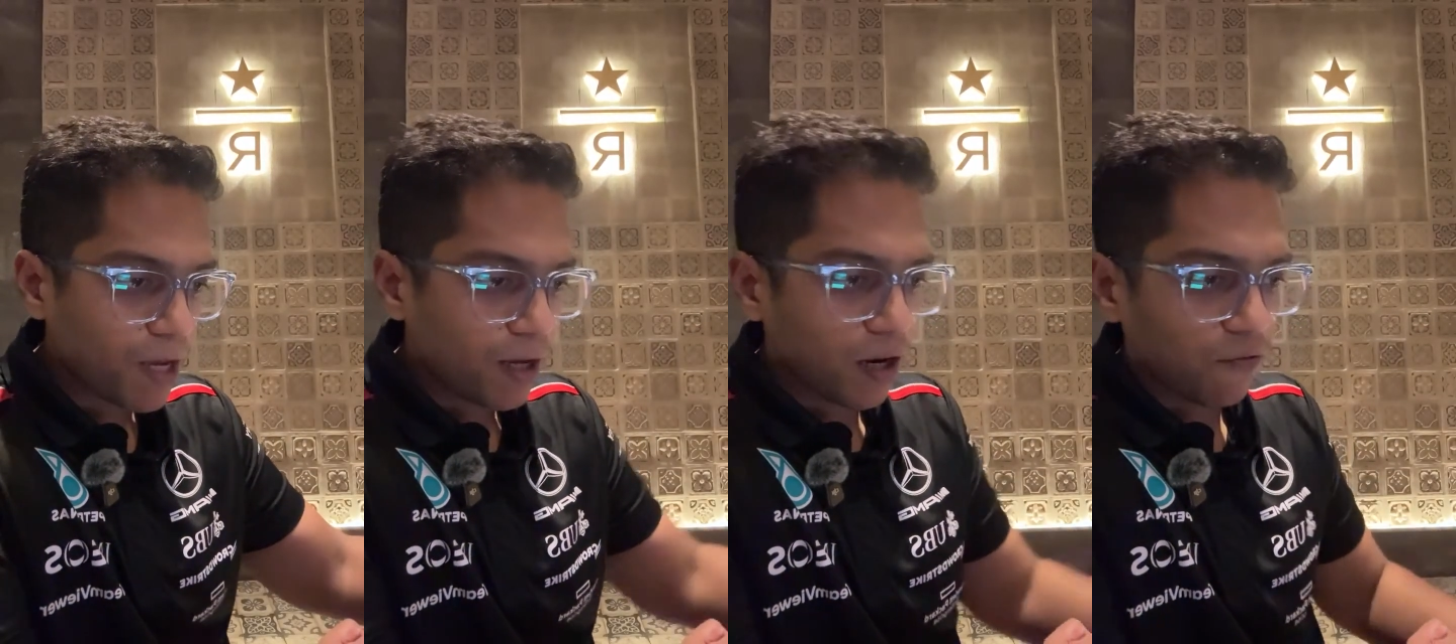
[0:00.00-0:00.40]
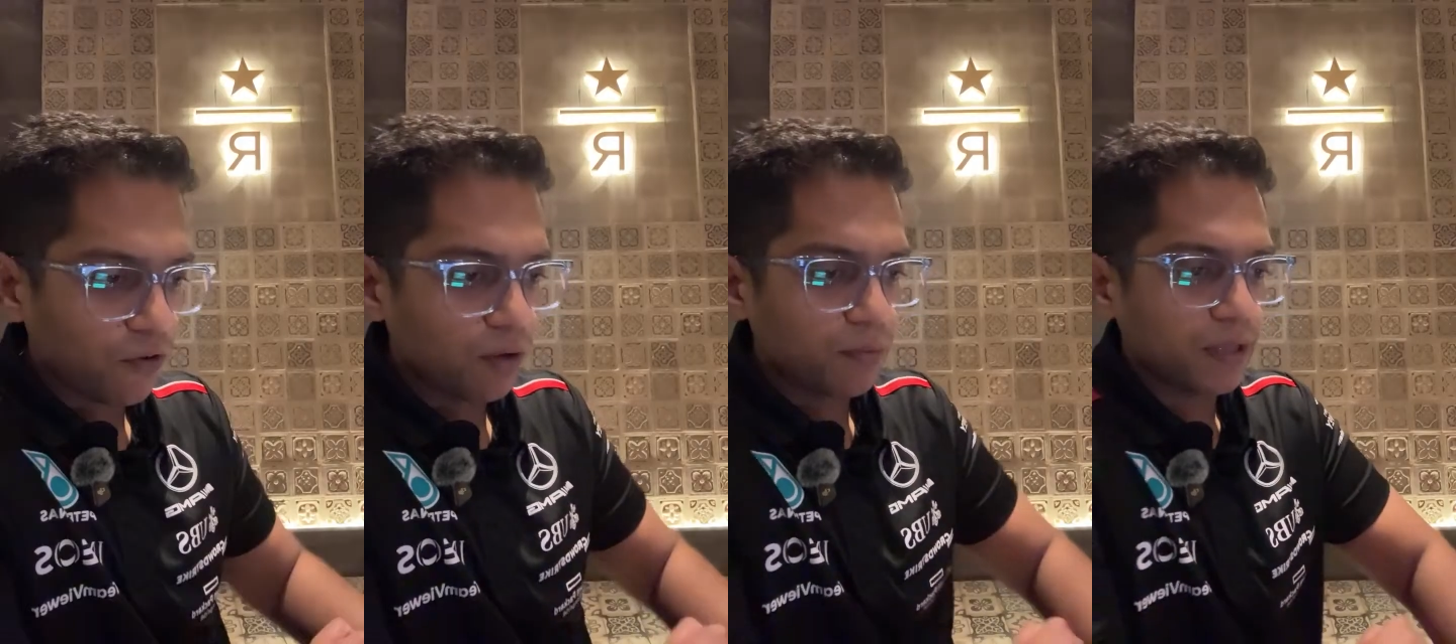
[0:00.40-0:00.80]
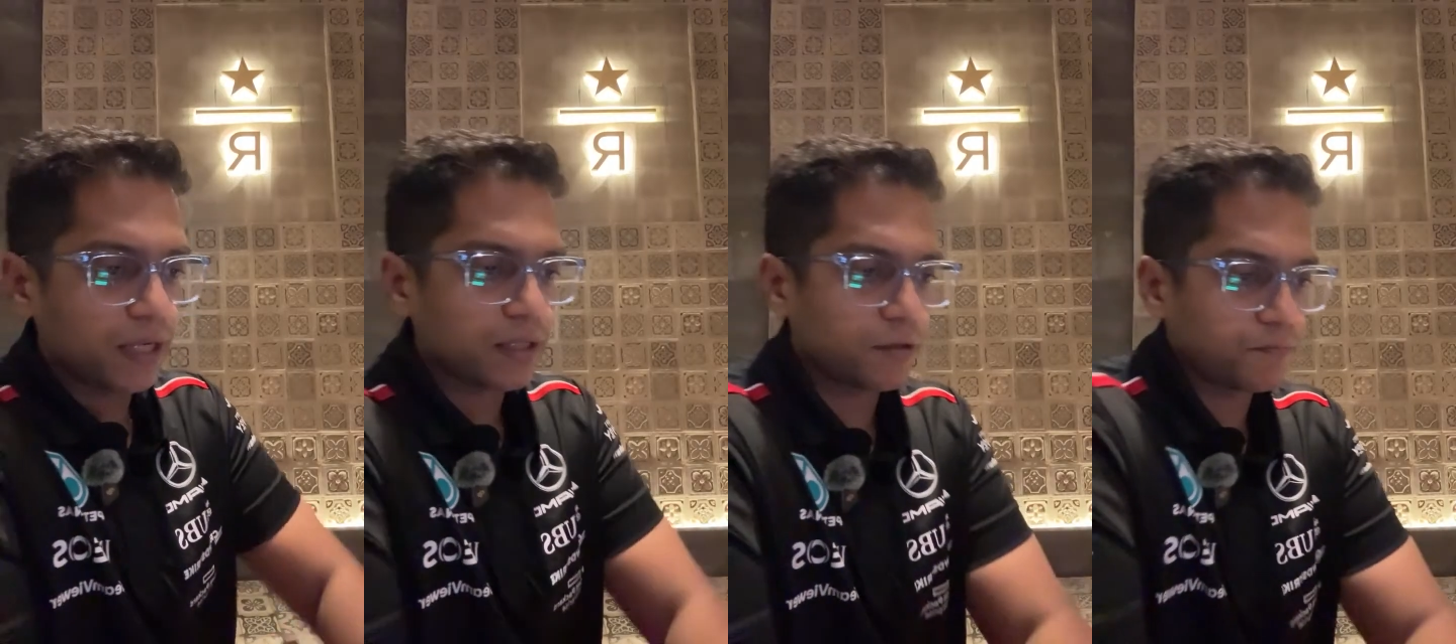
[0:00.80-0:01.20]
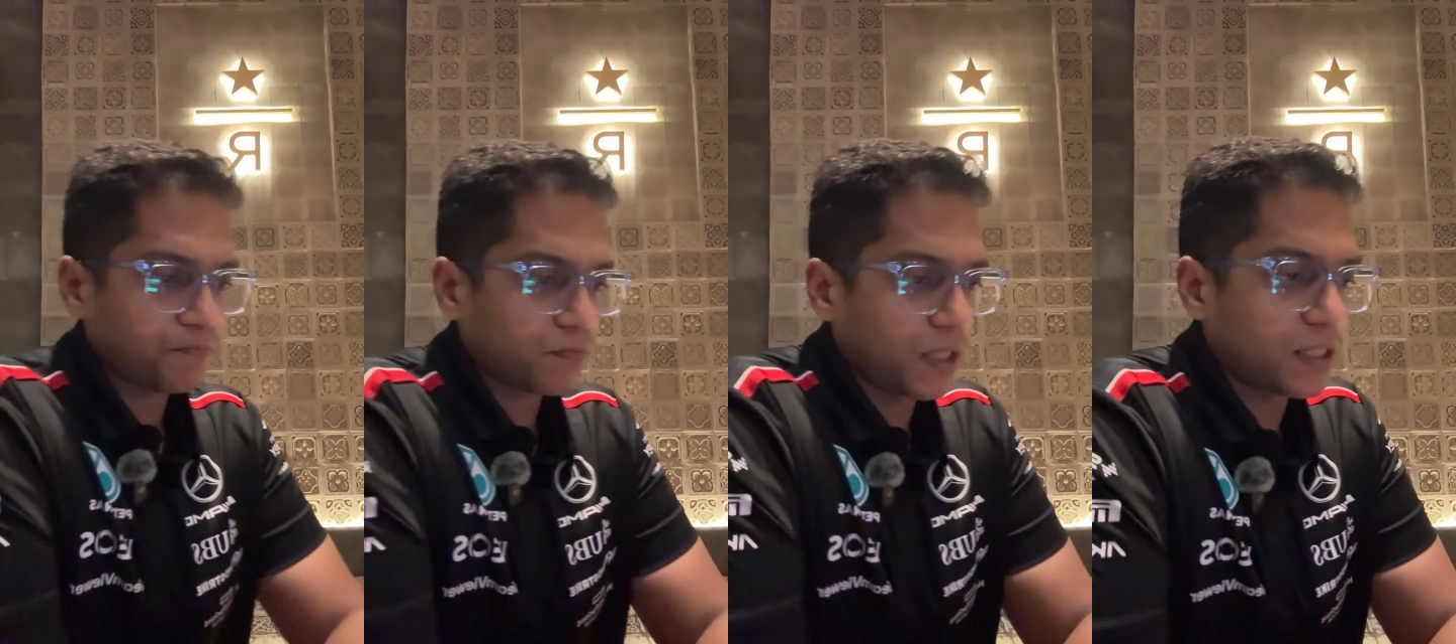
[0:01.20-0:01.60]
Confirmed that
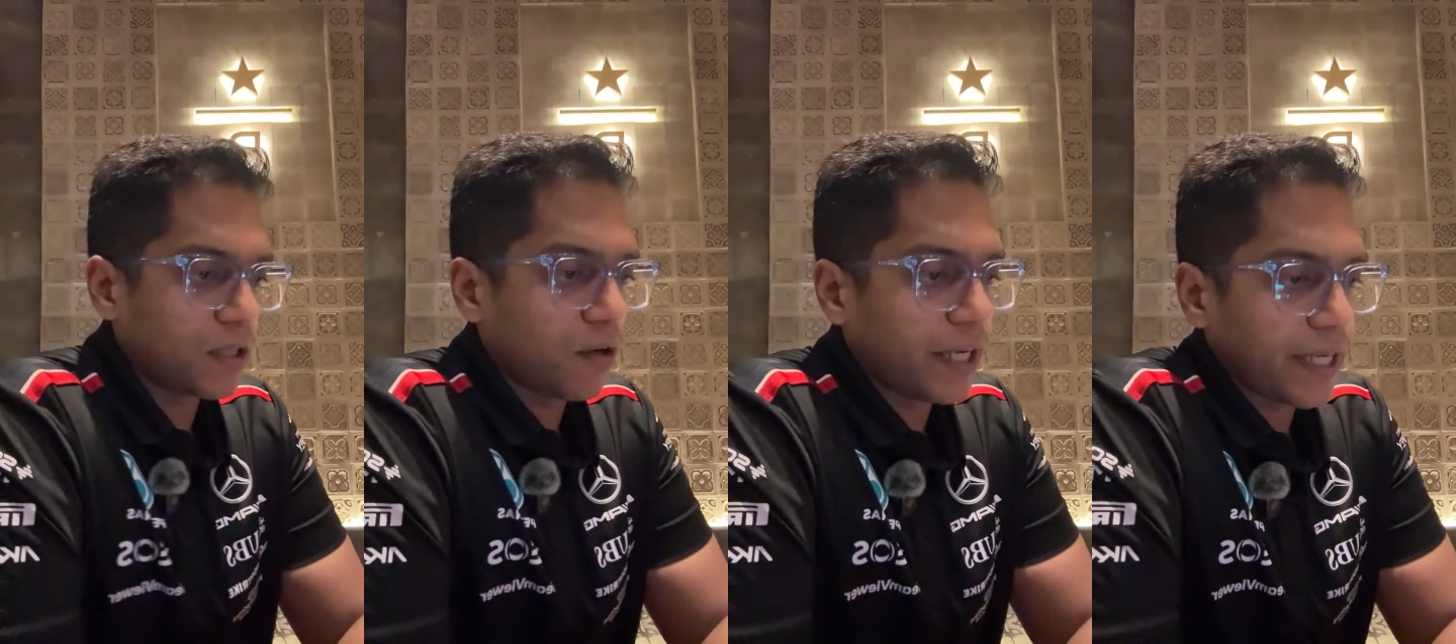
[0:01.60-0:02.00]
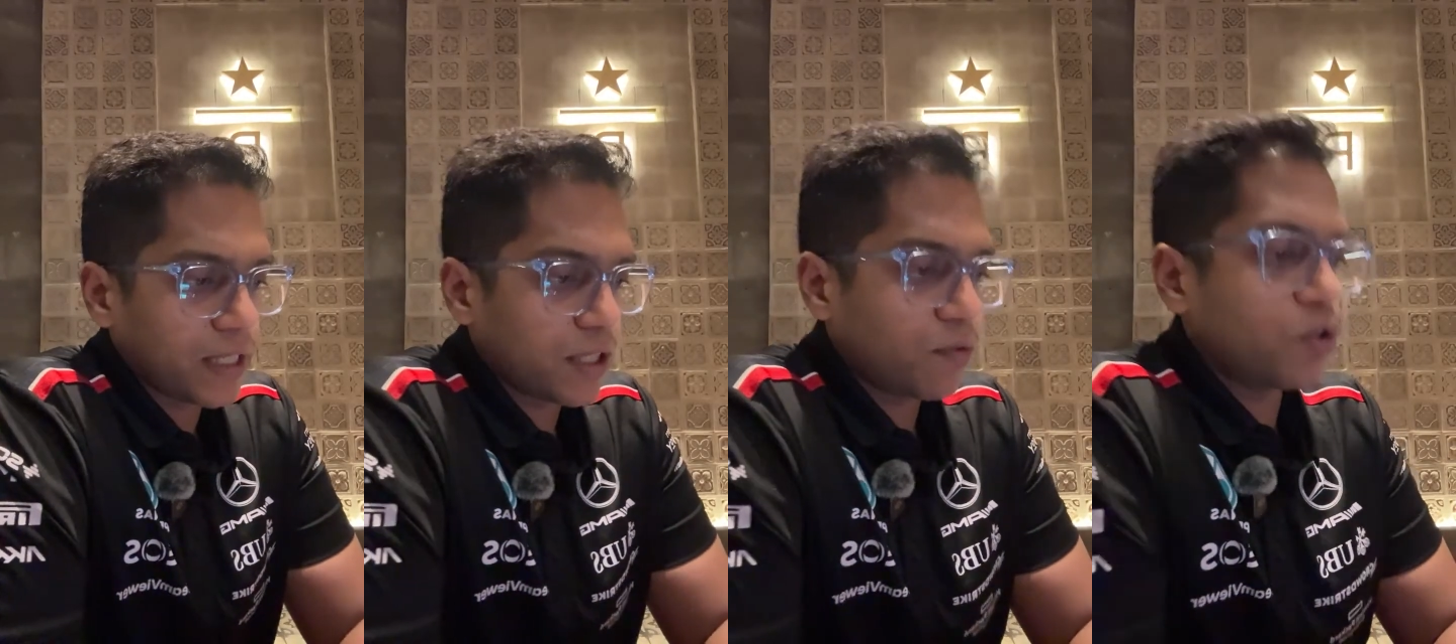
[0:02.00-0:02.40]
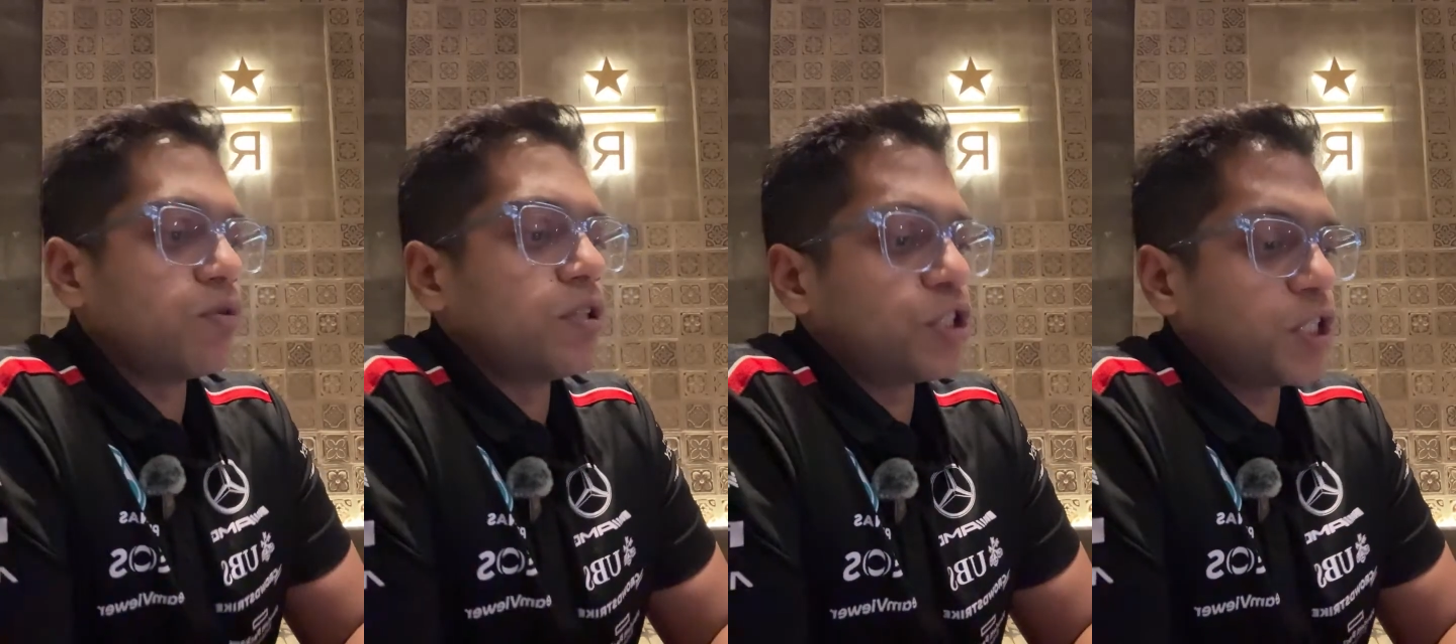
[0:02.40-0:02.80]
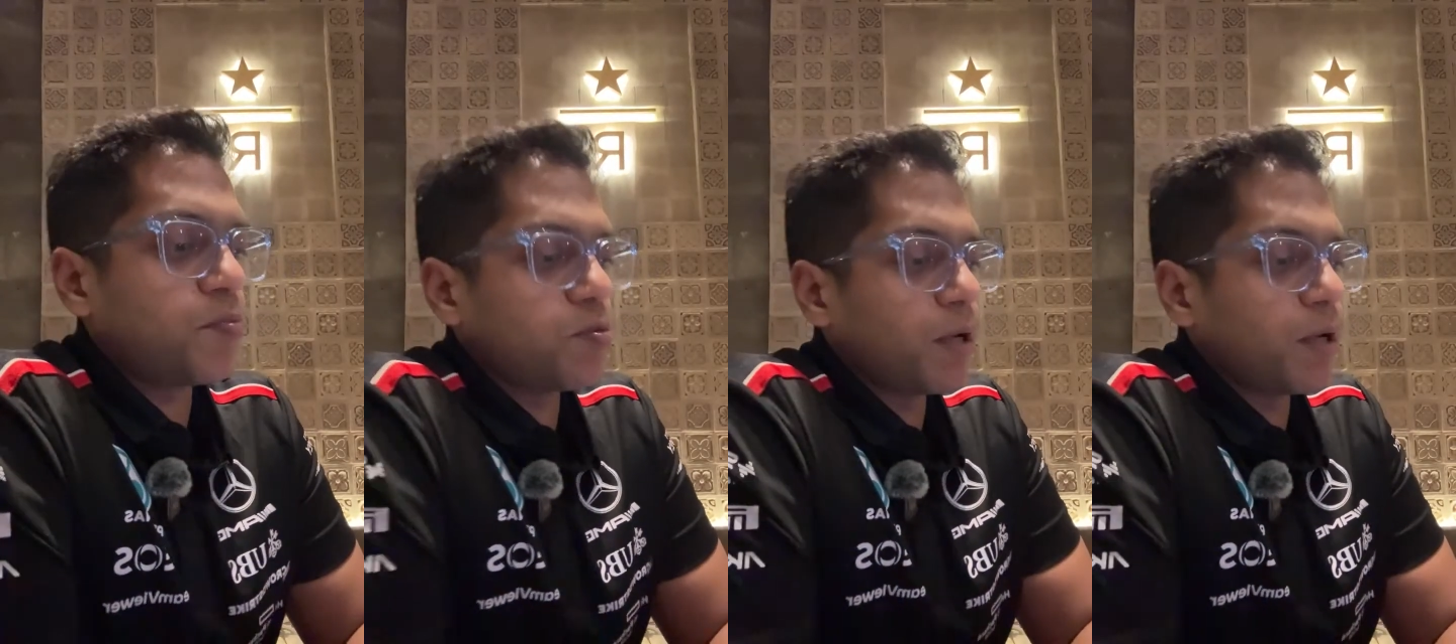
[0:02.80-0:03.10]
it's in early testing with Google's chips,